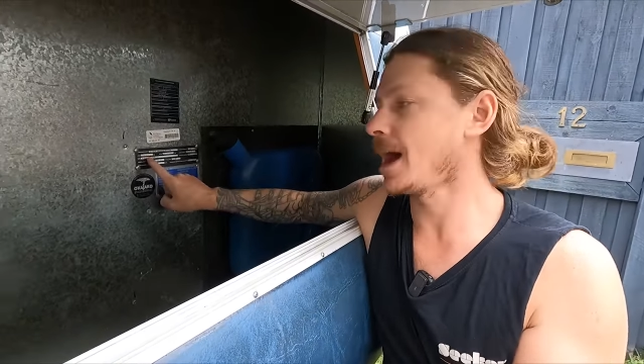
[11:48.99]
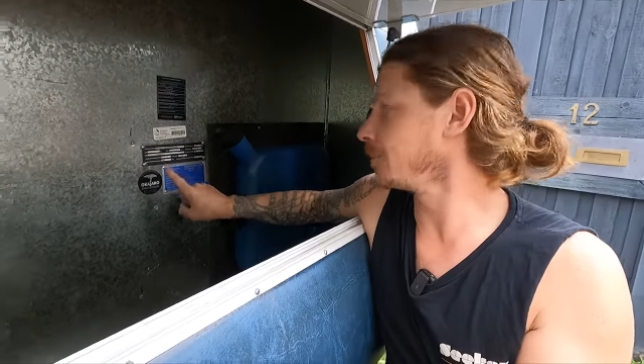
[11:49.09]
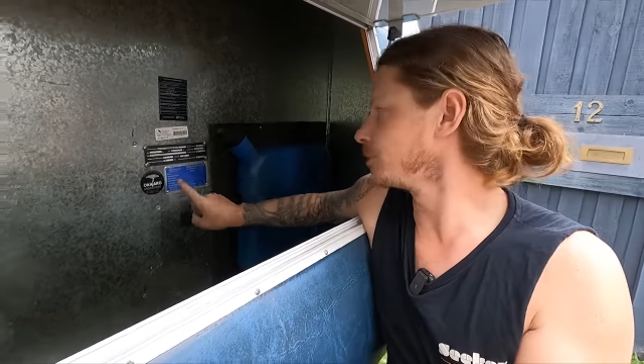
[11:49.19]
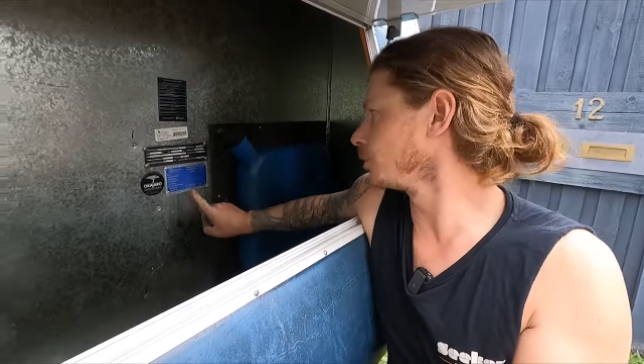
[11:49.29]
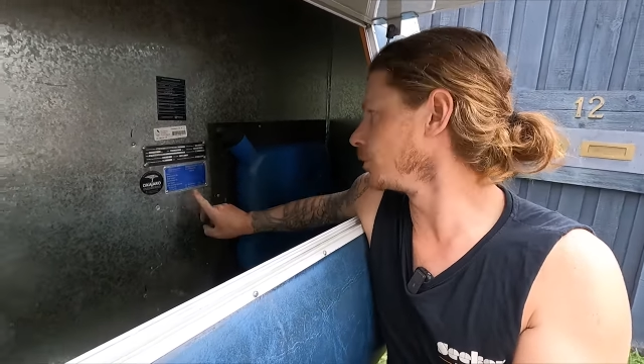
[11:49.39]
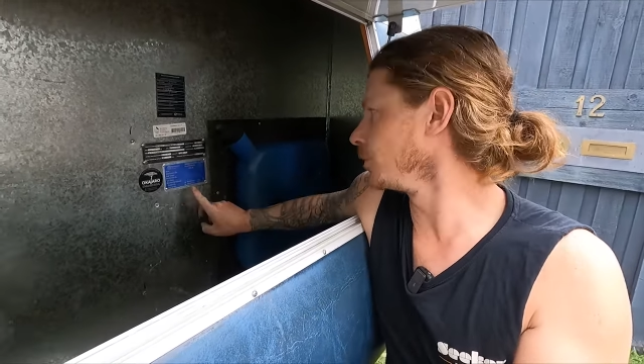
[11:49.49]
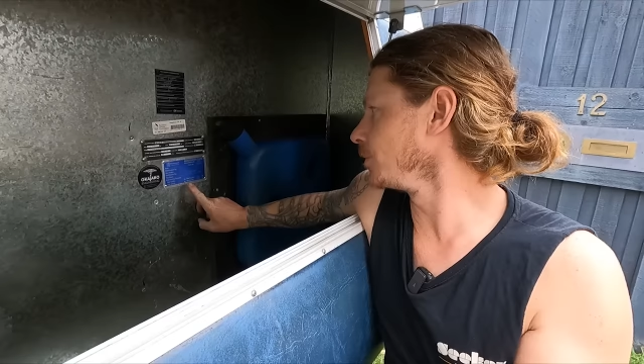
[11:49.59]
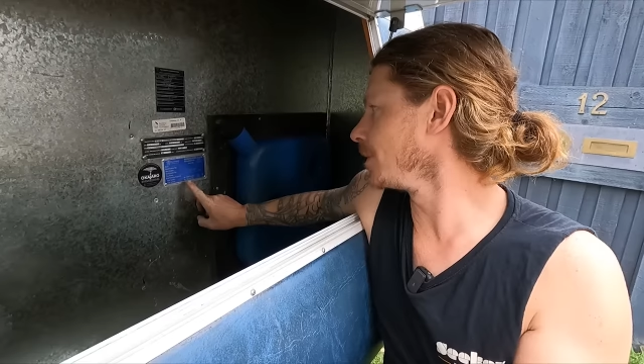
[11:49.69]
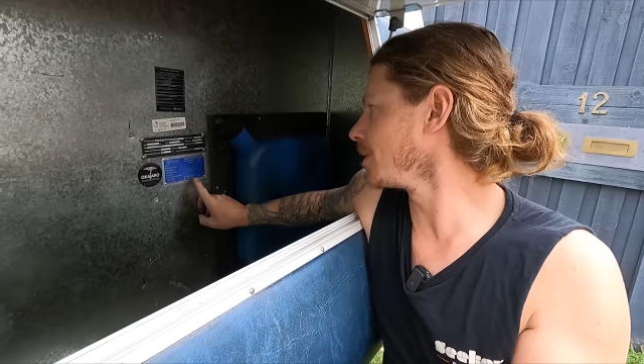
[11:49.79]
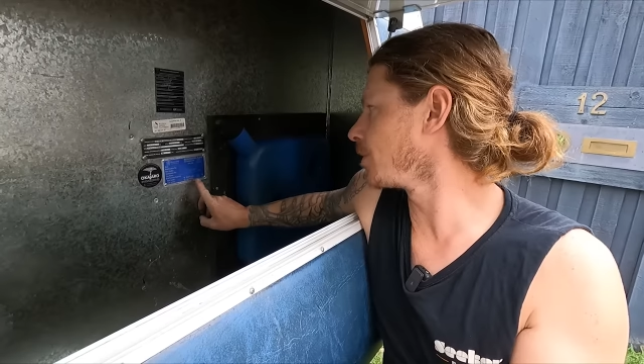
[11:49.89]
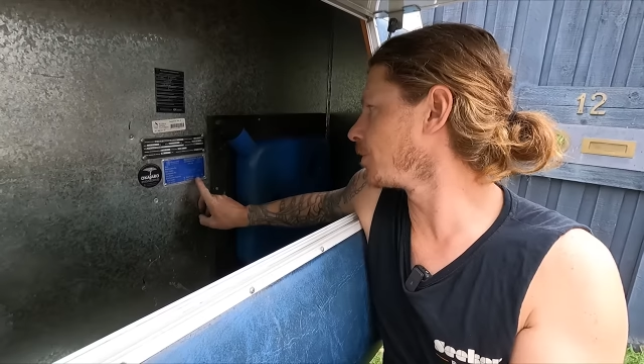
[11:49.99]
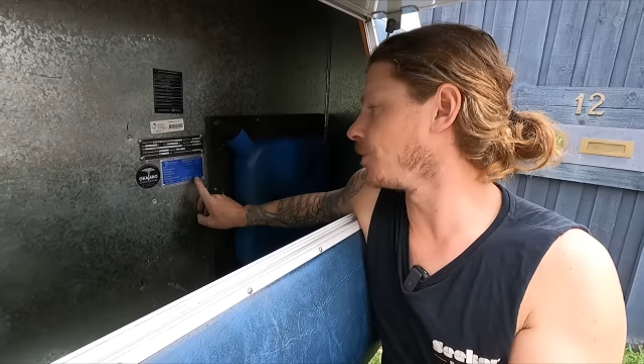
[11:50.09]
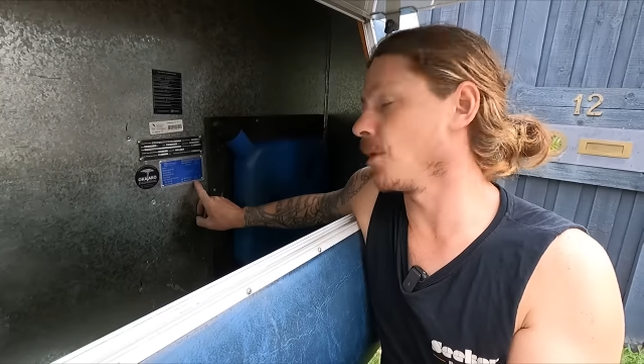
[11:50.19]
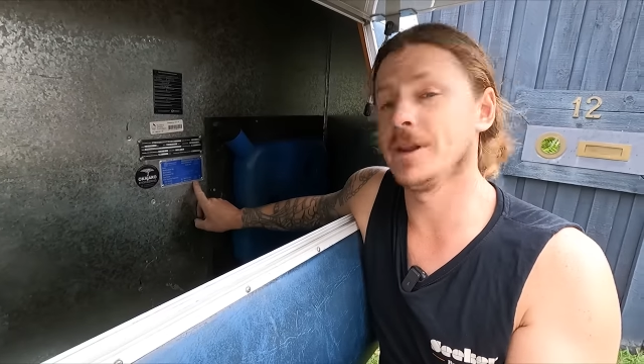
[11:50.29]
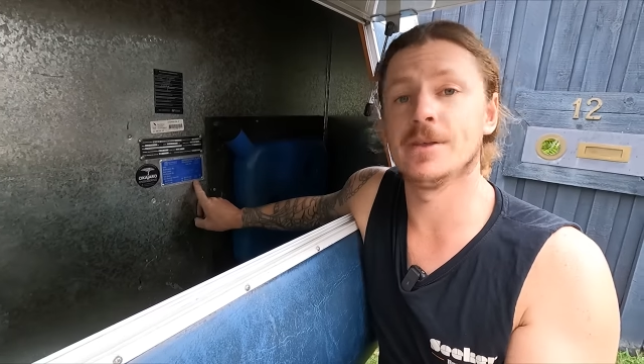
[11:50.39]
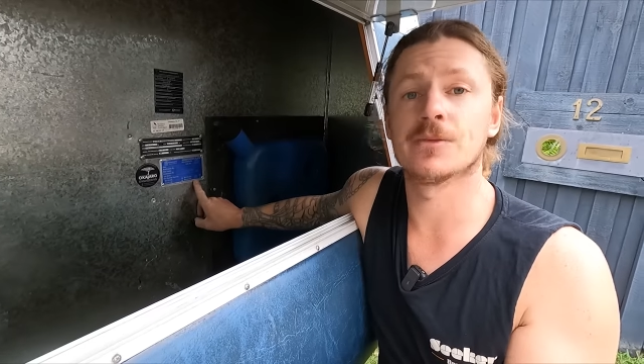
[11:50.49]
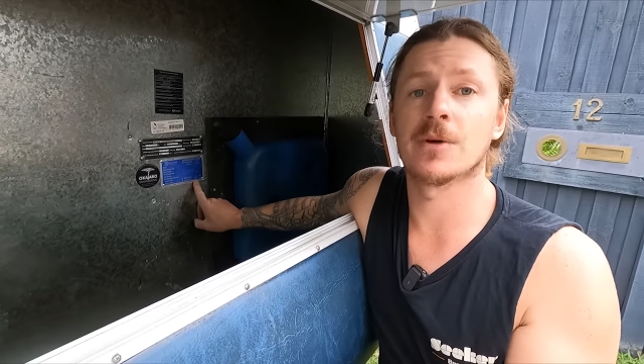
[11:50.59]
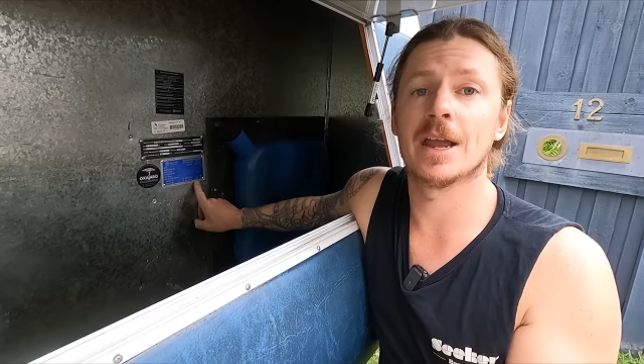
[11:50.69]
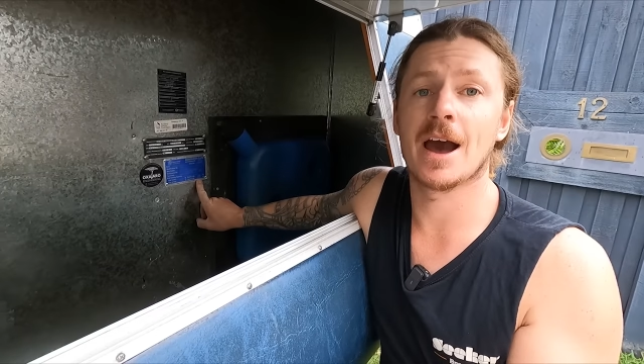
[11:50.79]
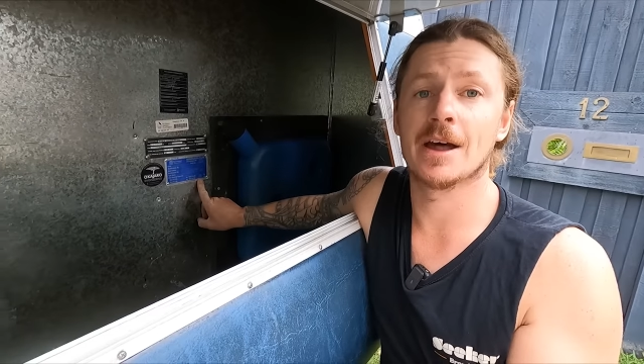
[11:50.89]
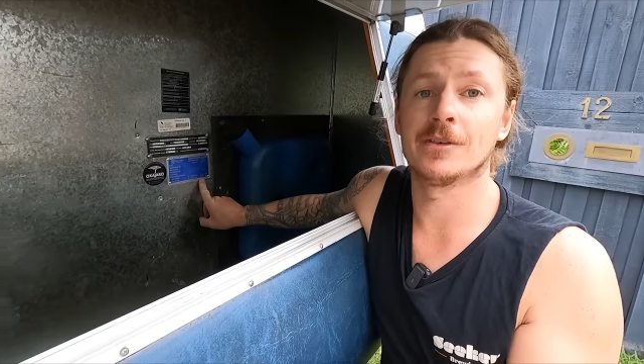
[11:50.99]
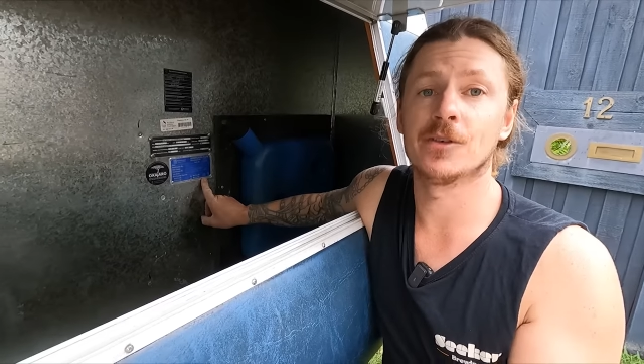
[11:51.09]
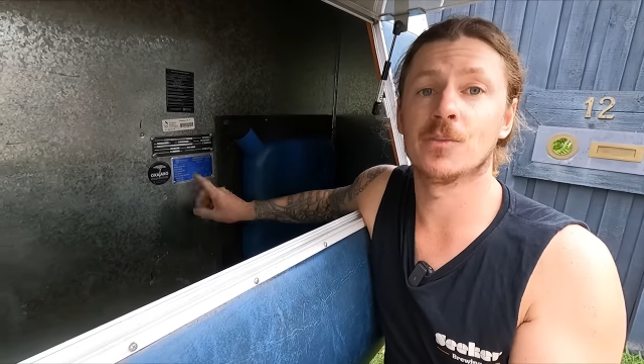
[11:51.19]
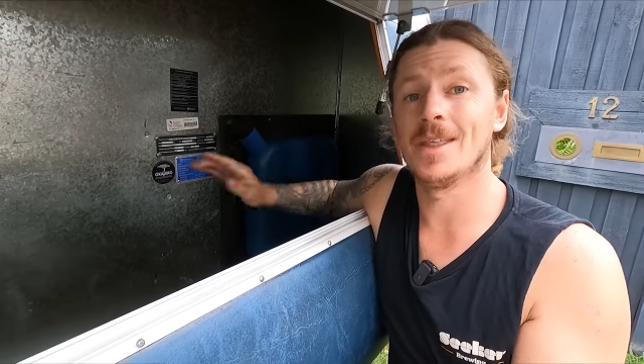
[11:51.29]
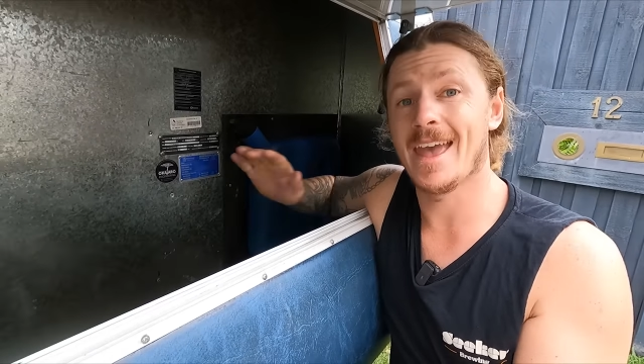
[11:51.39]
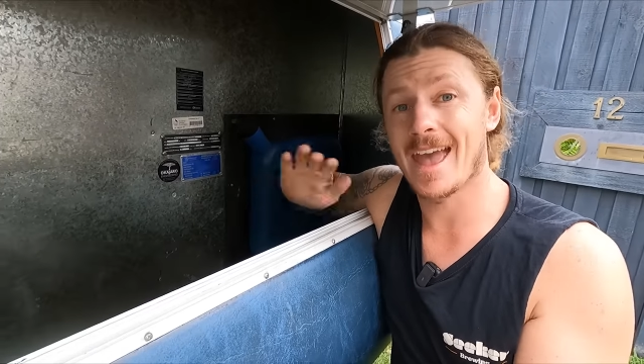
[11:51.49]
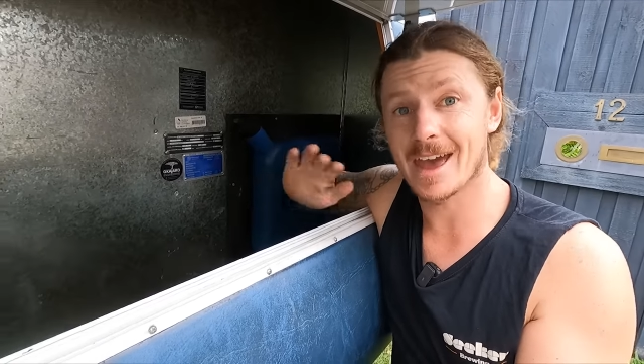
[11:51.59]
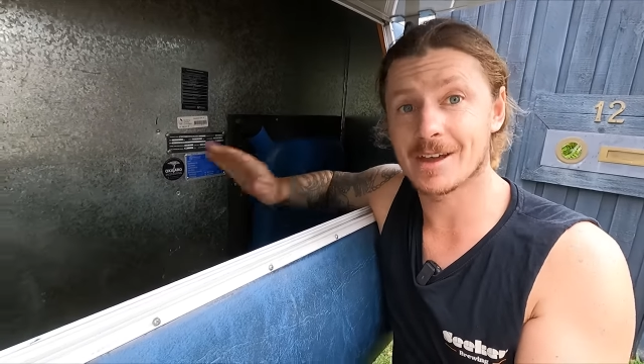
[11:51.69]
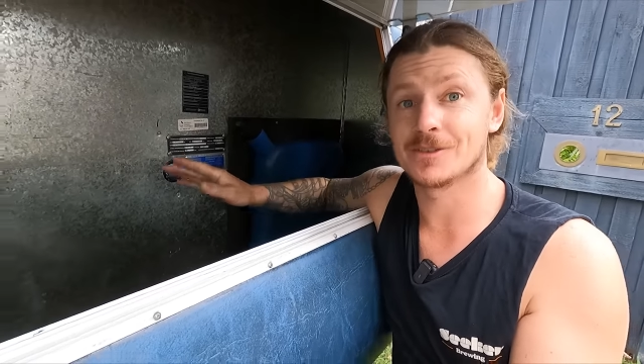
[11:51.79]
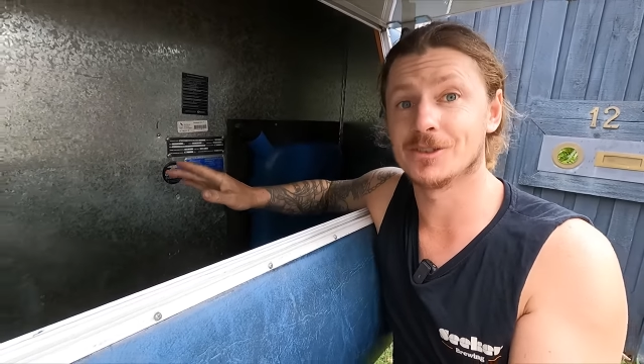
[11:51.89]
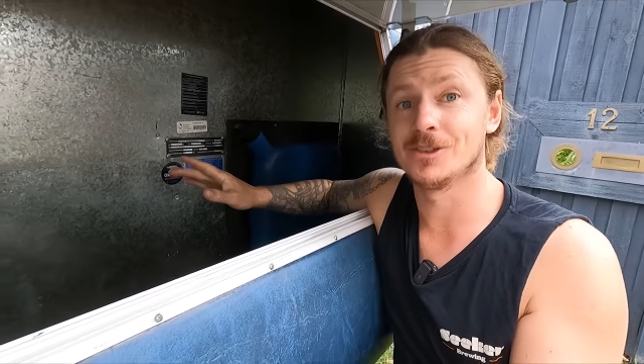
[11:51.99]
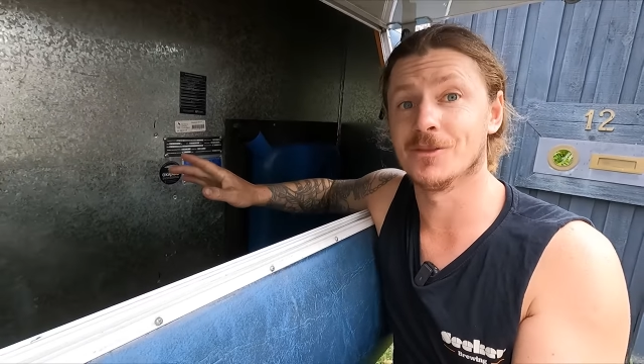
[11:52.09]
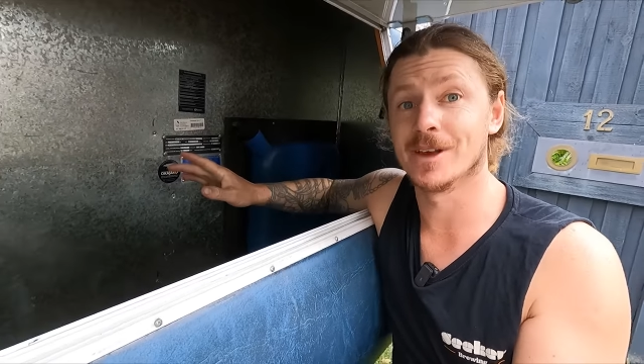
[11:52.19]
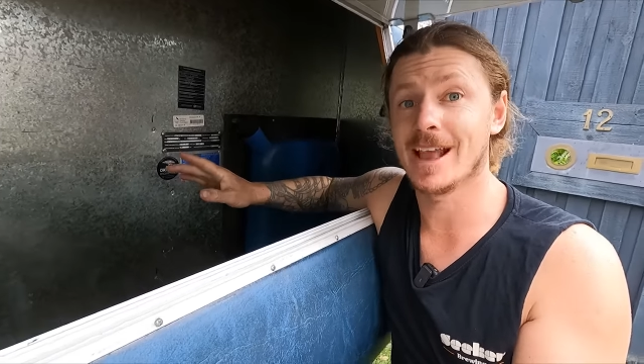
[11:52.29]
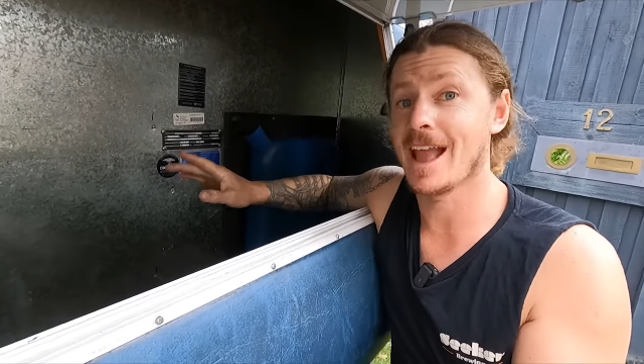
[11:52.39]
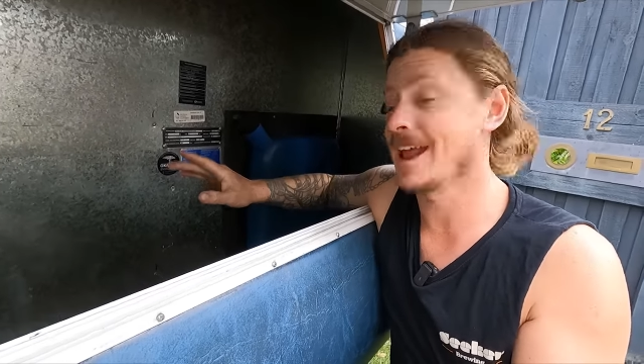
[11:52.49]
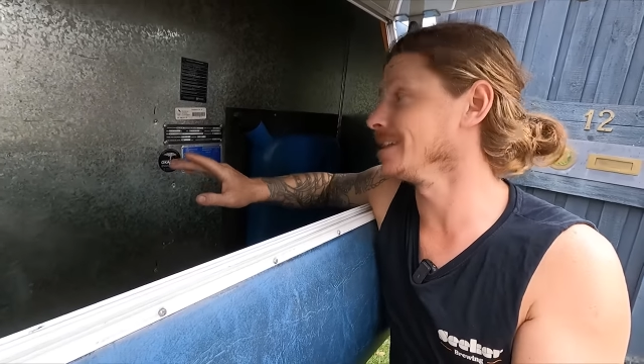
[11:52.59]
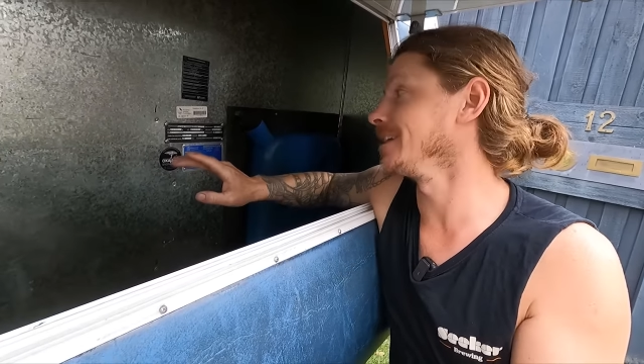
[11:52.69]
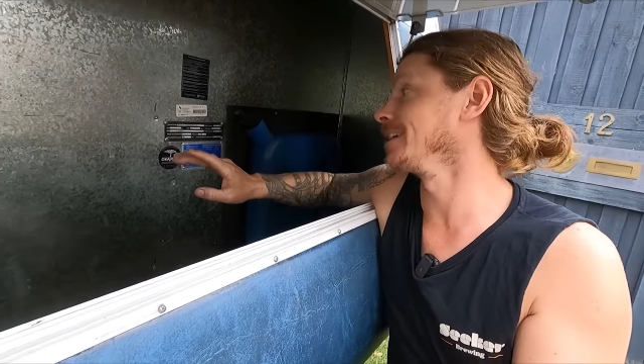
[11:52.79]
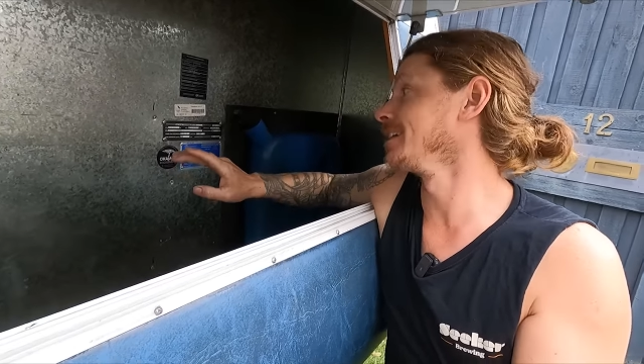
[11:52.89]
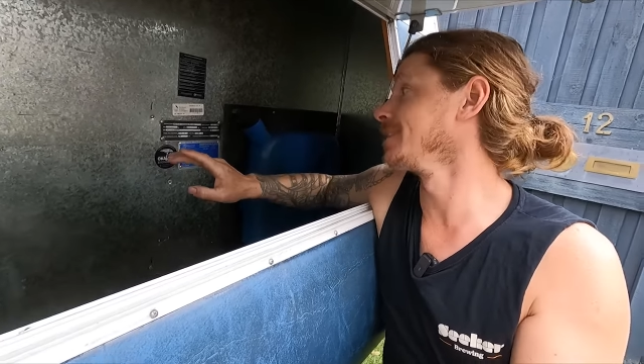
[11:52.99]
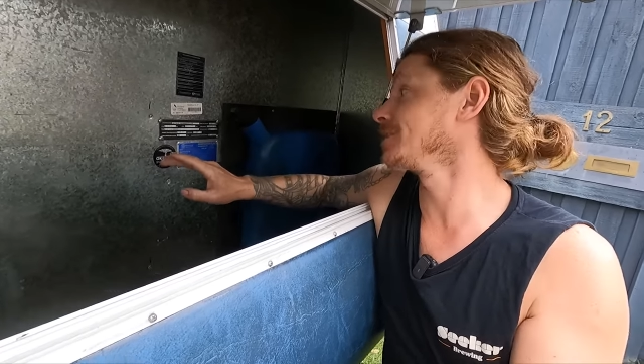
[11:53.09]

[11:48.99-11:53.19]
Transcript: up to thirty-three hundred without doing anything.